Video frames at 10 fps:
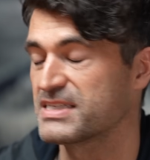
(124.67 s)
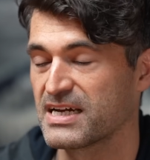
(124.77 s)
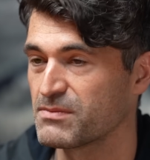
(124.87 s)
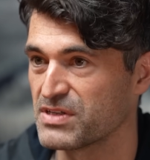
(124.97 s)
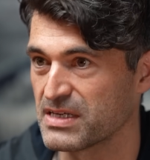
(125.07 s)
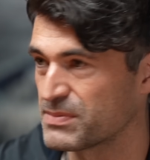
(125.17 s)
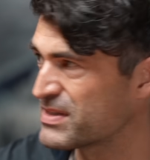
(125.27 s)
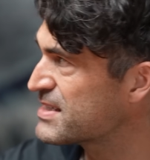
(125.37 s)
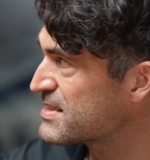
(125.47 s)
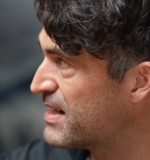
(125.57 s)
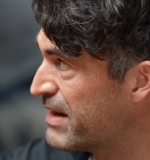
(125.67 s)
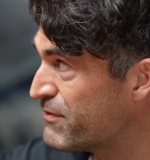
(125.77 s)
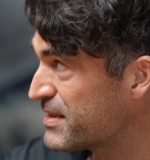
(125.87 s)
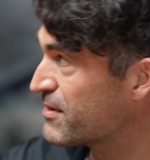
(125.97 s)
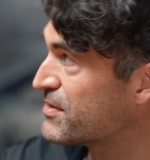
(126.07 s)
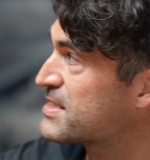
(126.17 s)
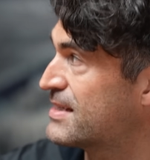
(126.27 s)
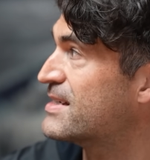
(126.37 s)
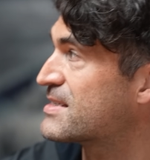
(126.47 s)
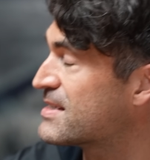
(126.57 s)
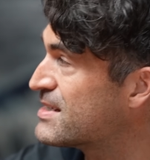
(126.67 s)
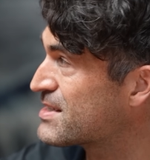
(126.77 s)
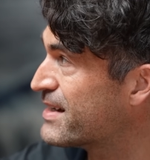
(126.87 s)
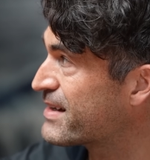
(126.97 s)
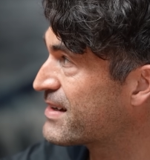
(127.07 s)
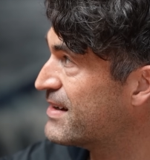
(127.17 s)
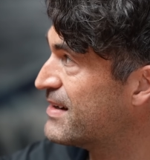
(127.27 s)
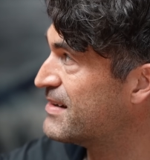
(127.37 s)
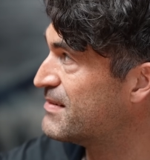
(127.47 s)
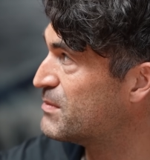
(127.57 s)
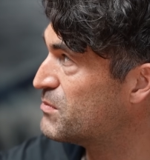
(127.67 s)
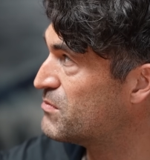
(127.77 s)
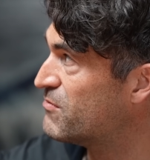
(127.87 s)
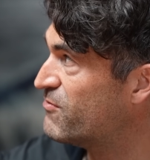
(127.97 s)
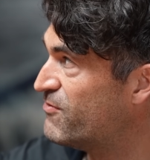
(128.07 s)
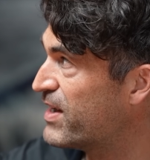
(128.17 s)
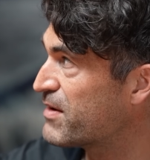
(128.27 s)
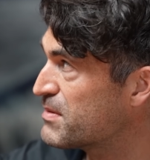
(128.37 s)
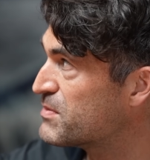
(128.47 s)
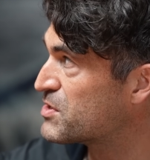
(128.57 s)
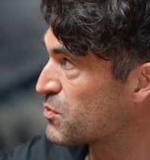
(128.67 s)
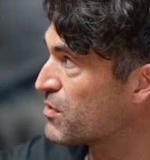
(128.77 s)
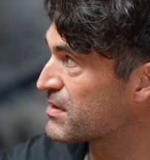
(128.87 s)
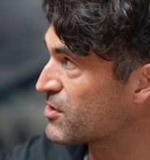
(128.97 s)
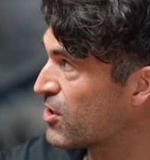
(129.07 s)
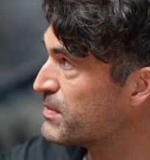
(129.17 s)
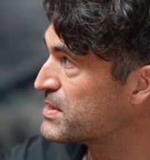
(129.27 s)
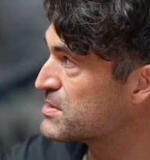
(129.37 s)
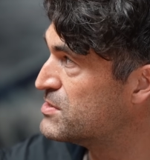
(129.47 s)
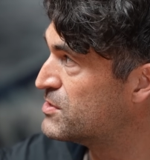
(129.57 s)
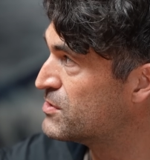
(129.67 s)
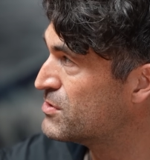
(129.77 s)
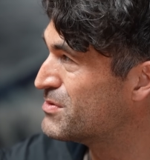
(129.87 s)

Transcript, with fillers: be down with it. But this, everything on this list is like very much what comets do.